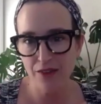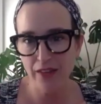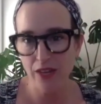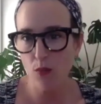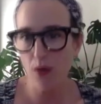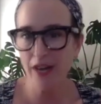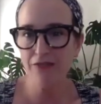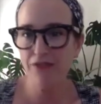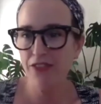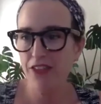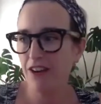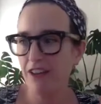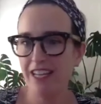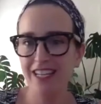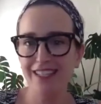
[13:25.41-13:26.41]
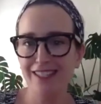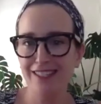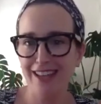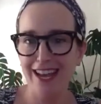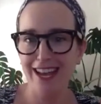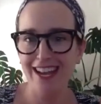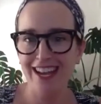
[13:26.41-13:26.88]
Like what if there is
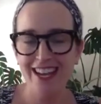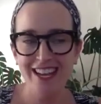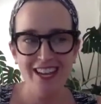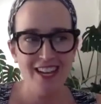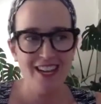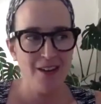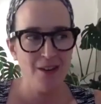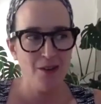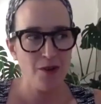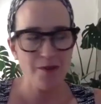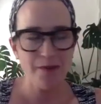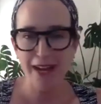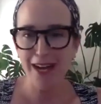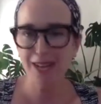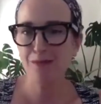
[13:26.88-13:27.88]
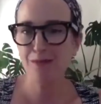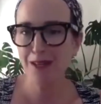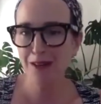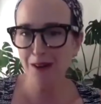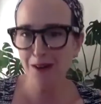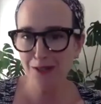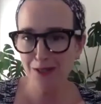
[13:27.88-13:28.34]
a what my husband
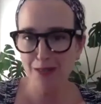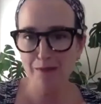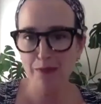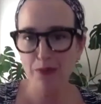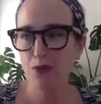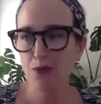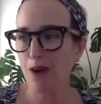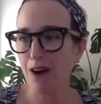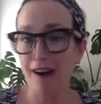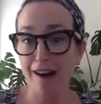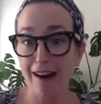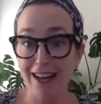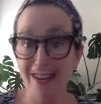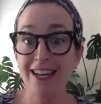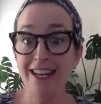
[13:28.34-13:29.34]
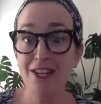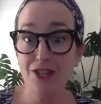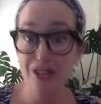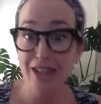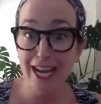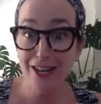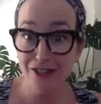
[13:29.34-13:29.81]
calls in the boudoir an
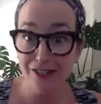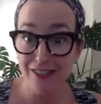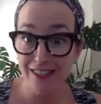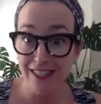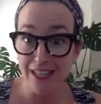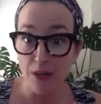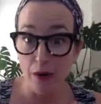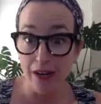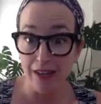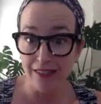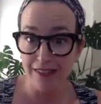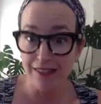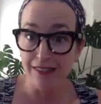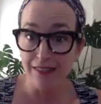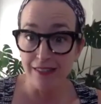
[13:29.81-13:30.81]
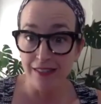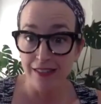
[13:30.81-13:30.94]
initiation sequence?